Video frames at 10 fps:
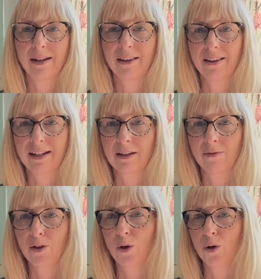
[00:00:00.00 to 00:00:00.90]
The things
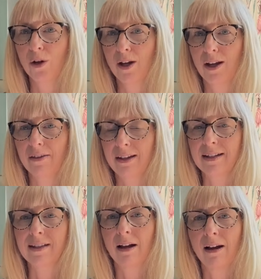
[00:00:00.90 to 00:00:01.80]
I've got are
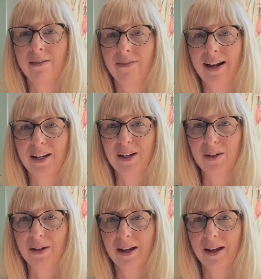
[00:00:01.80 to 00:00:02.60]
things that I value.